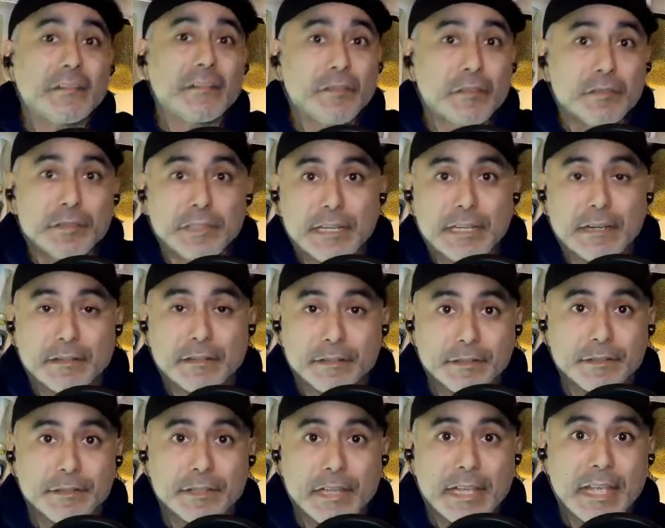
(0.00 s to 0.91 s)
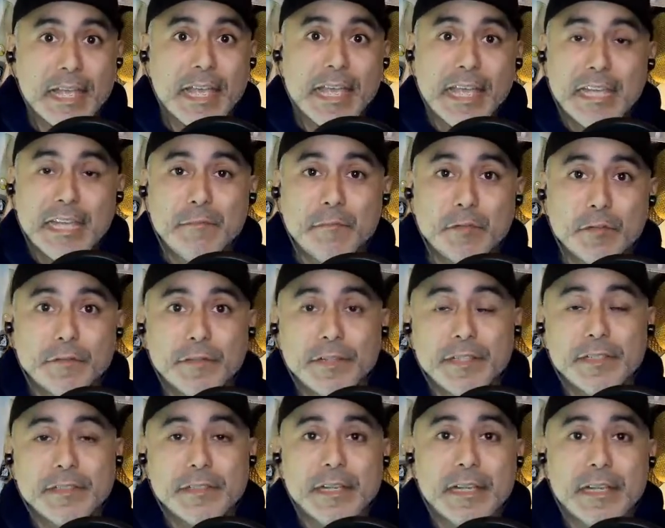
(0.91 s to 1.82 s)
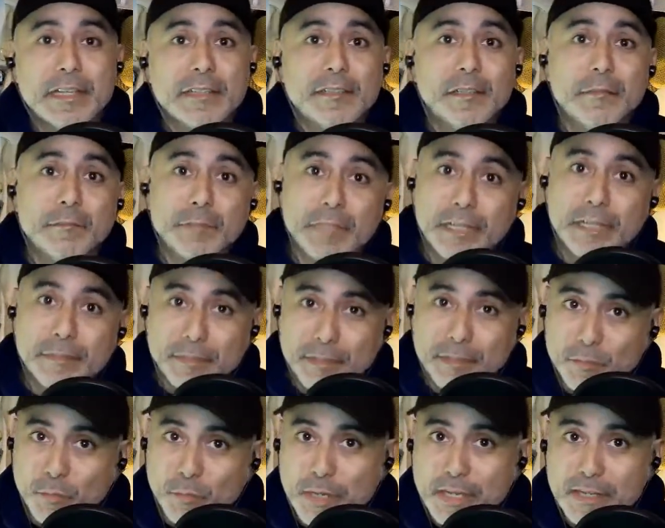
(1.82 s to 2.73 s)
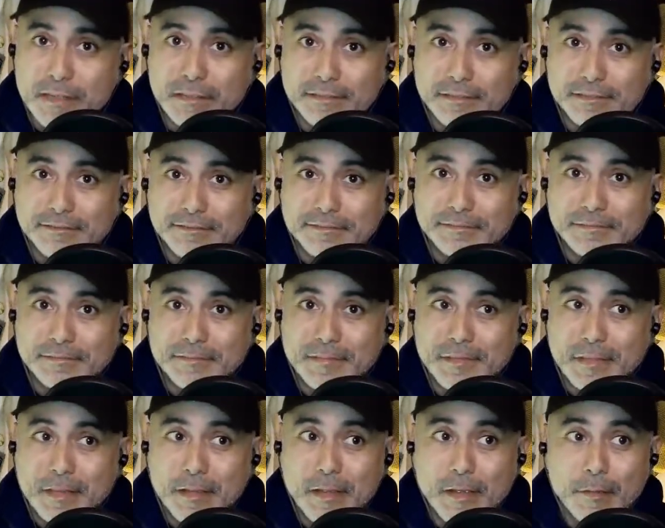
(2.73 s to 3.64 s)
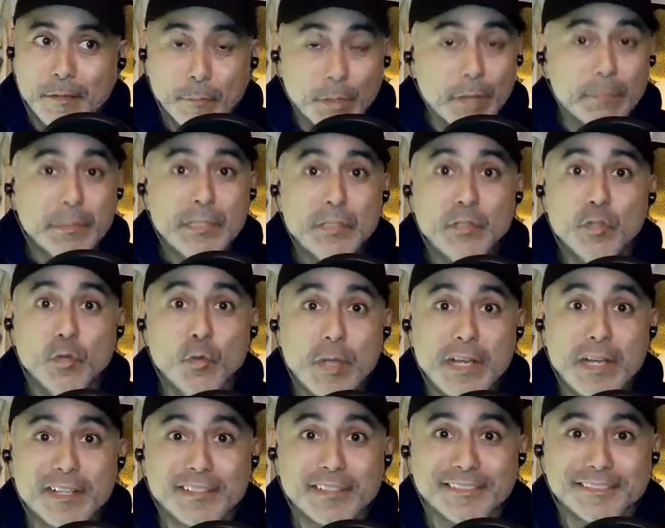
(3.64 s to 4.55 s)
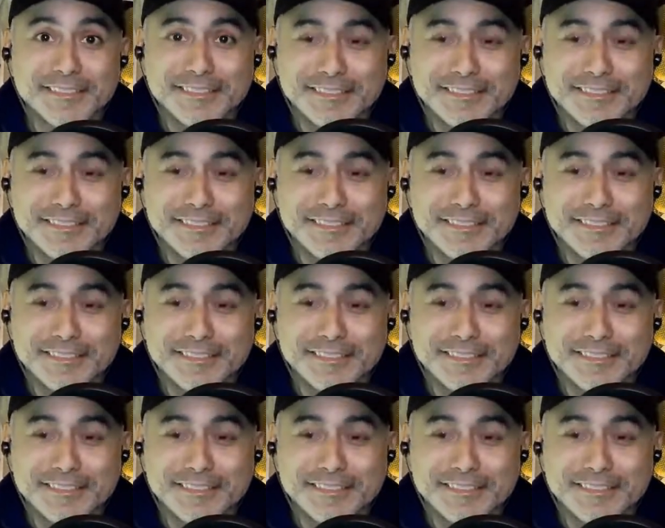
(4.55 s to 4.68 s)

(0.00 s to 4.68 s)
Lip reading: those characters and movies sometimes as well. Probably too well.